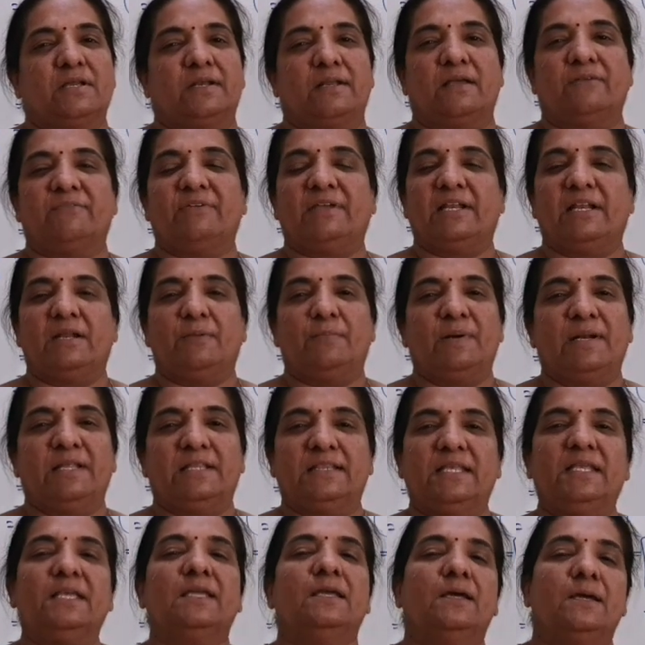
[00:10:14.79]
available in
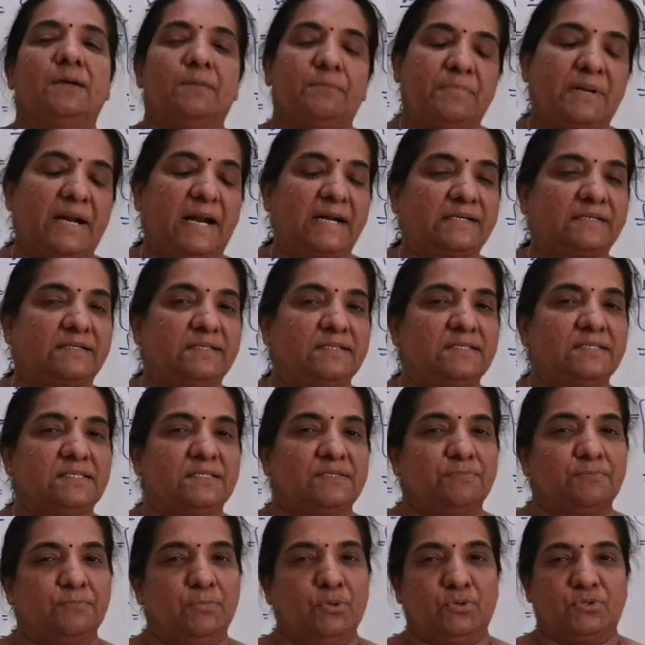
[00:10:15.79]
the practice
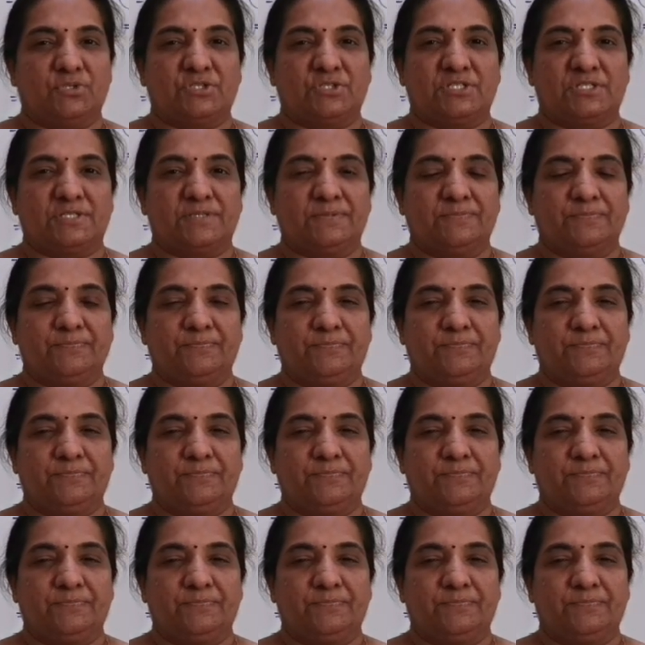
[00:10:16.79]
books.